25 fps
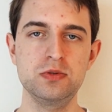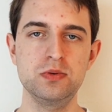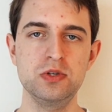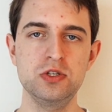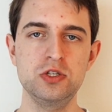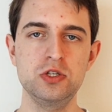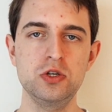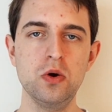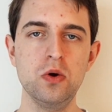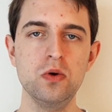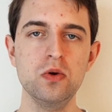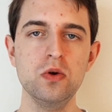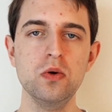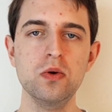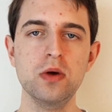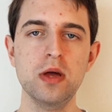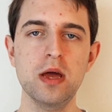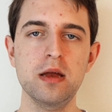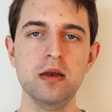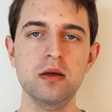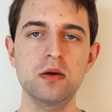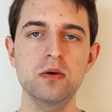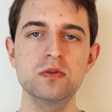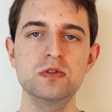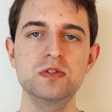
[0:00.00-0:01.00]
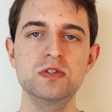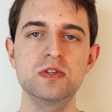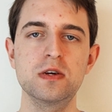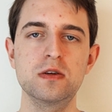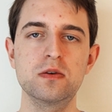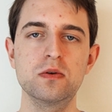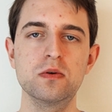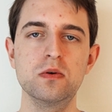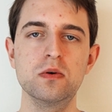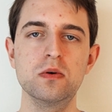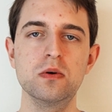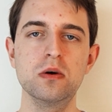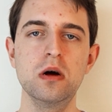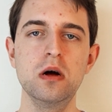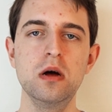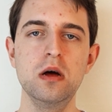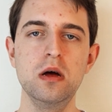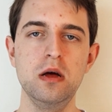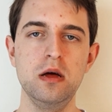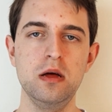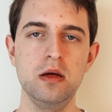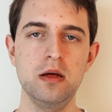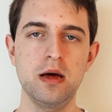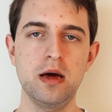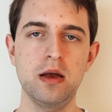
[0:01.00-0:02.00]
to ensure you'll get good signal
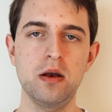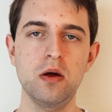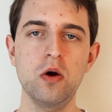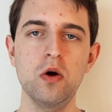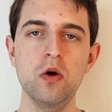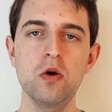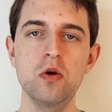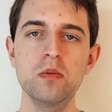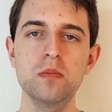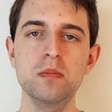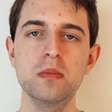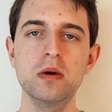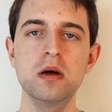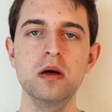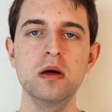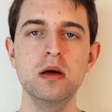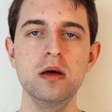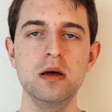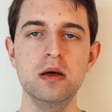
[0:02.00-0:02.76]
at home,